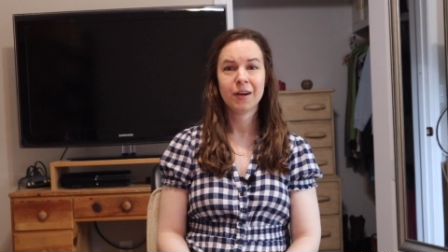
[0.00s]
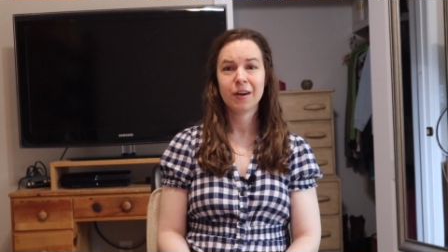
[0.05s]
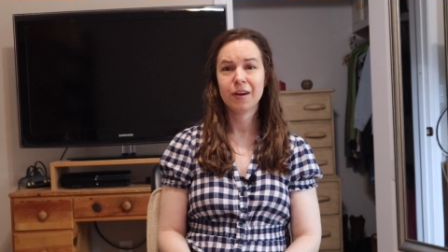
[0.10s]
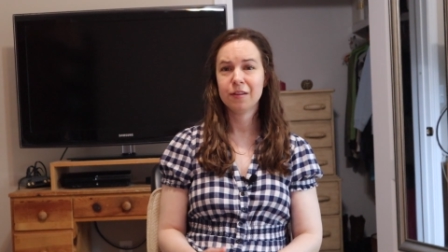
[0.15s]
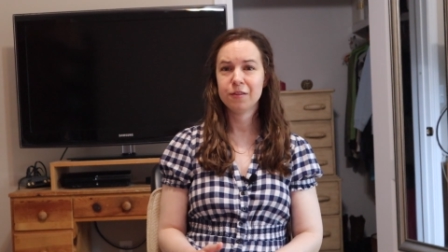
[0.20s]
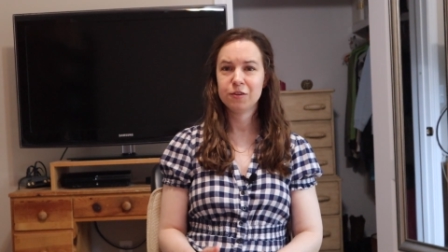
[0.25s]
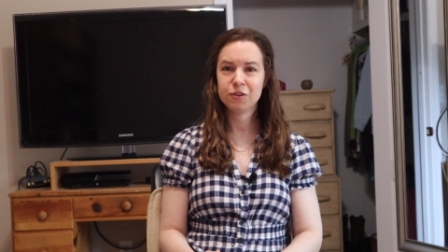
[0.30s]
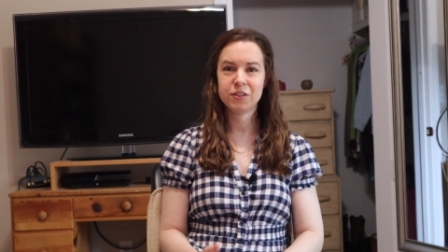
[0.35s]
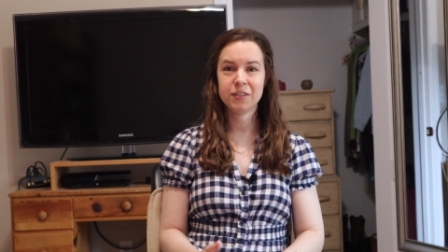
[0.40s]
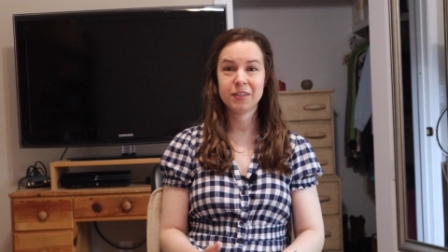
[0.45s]

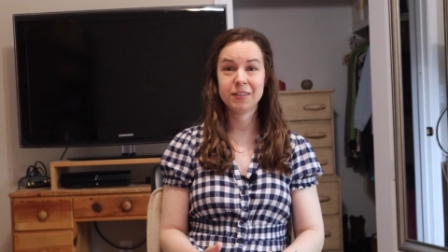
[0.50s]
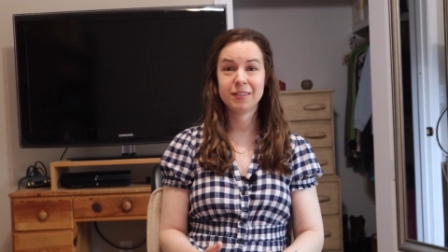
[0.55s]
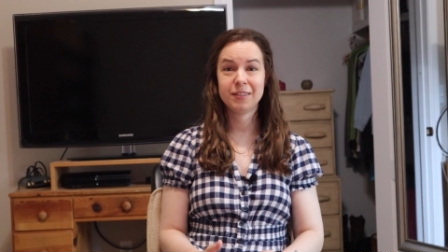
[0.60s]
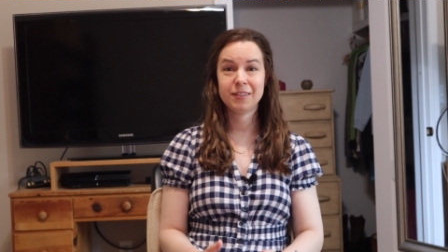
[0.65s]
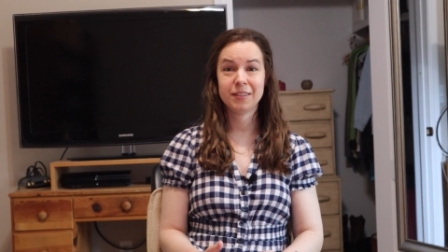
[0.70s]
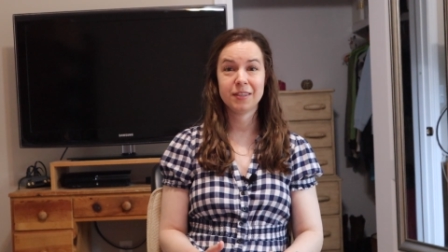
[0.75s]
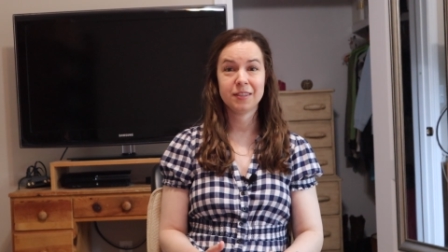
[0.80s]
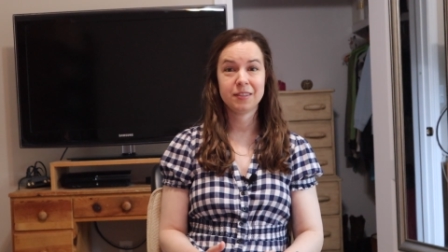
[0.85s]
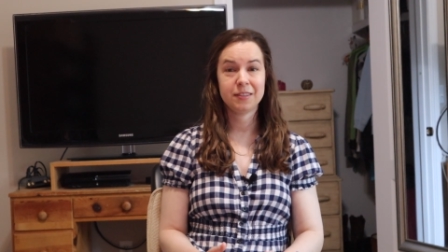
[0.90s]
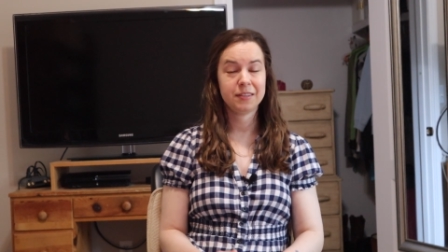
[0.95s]
Others
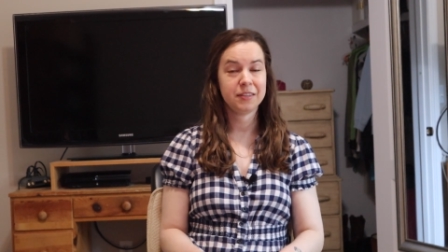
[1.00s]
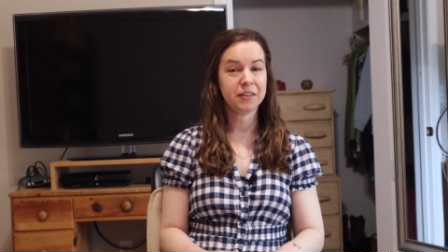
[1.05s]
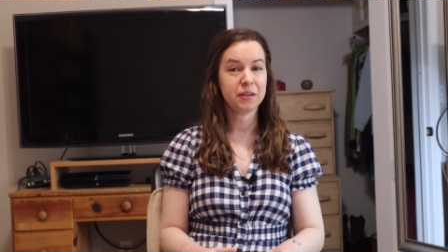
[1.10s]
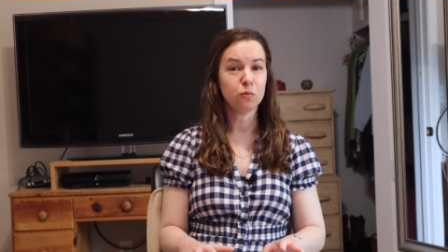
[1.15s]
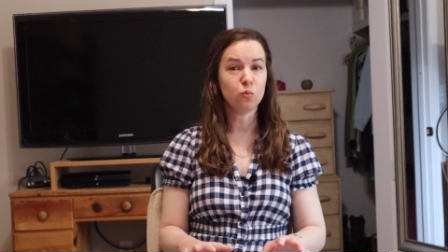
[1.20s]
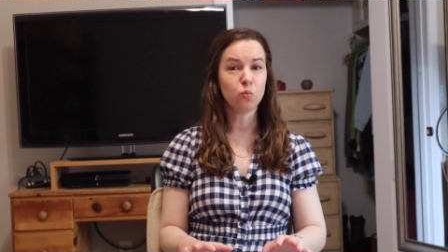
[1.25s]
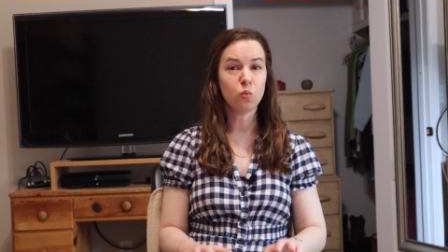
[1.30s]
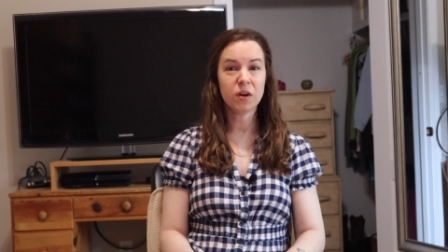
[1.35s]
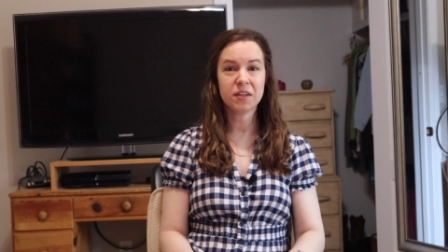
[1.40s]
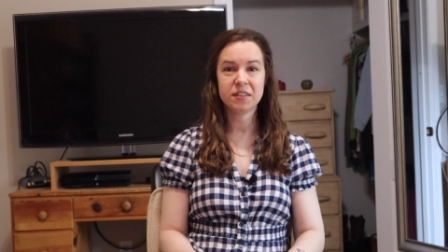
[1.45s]
insist he
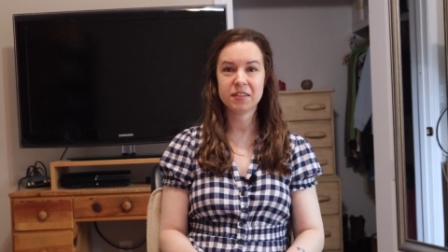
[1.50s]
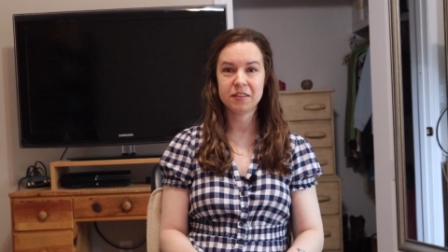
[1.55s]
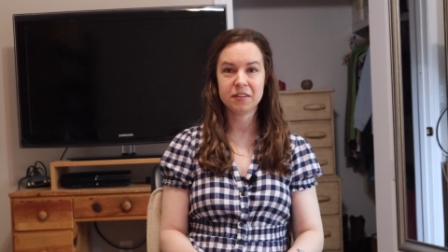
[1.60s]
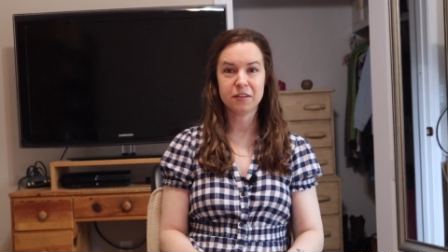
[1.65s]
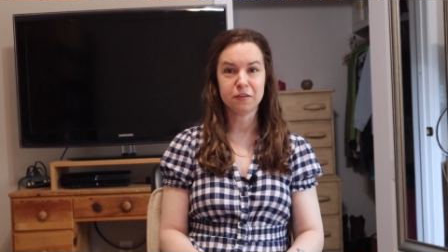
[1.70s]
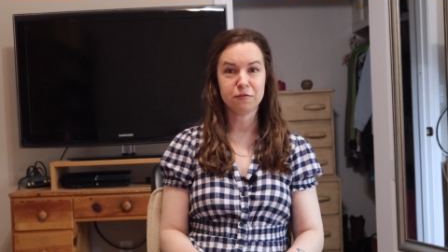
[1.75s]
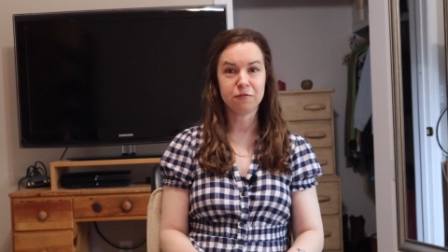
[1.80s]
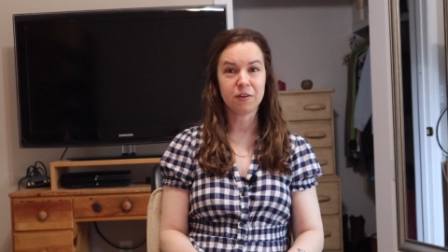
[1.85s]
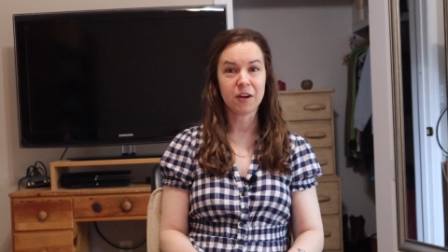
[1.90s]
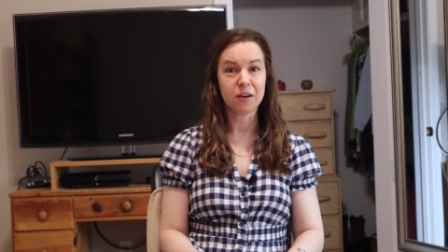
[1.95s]
wasn't
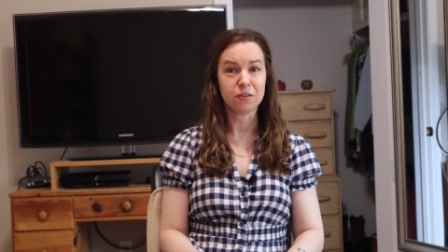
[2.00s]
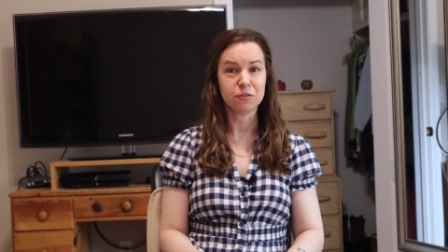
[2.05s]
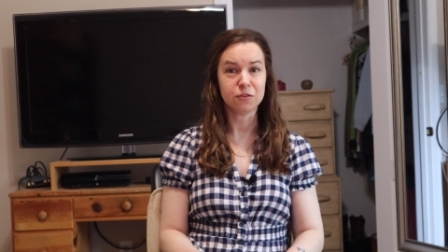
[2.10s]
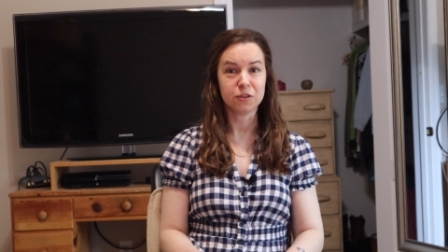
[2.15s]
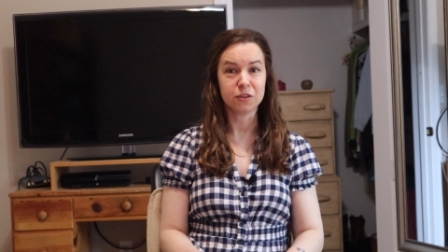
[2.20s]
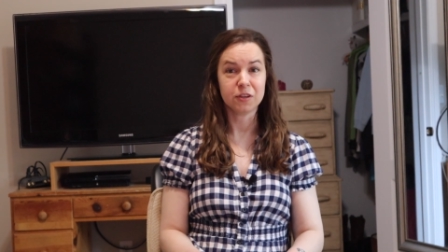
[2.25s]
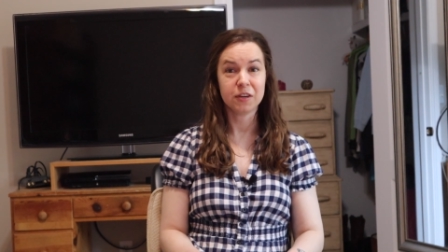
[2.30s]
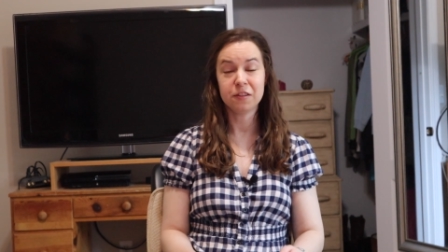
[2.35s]
the founder,